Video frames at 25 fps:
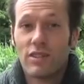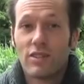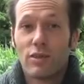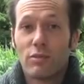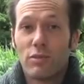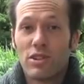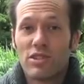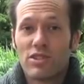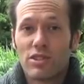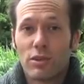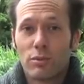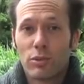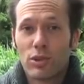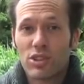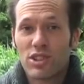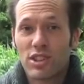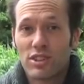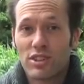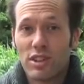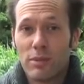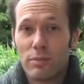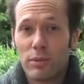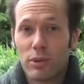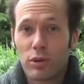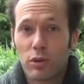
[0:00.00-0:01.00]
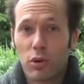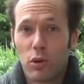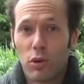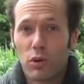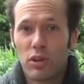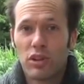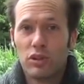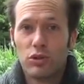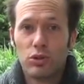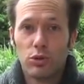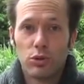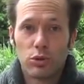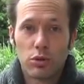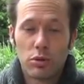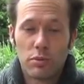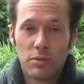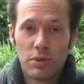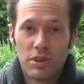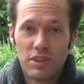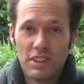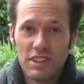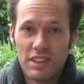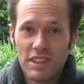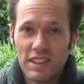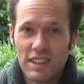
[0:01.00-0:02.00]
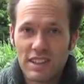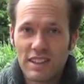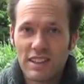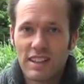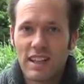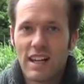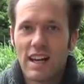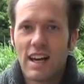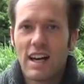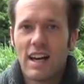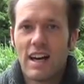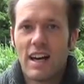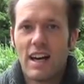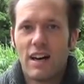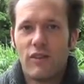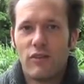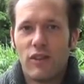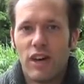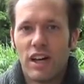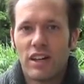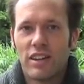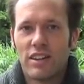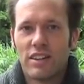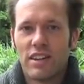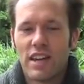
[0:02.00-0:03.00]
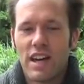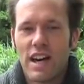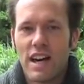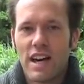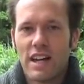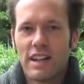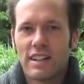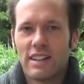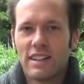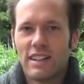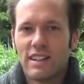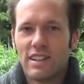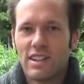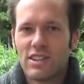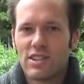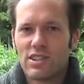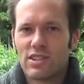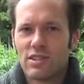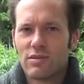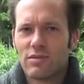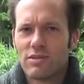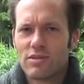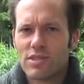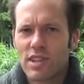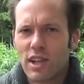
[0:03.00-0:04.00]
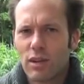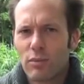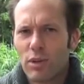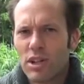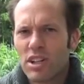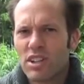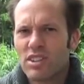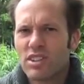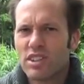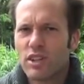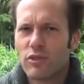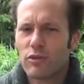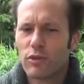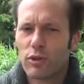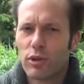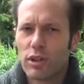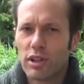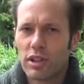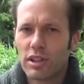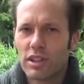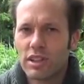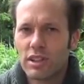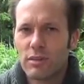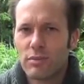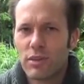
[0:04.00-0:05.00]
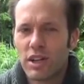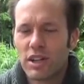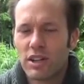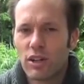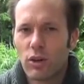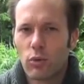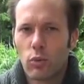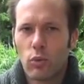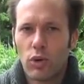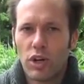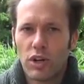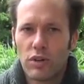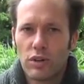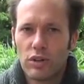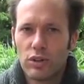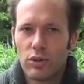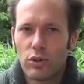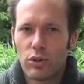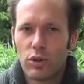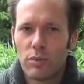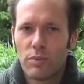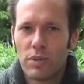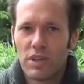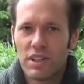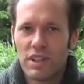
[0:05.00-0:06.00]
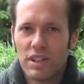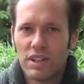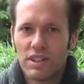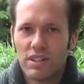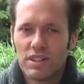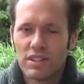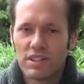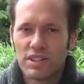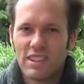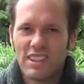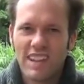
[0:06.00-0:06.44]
So Midsummer is a typical European event, and it is celebrated differently depending on where in Europe it is.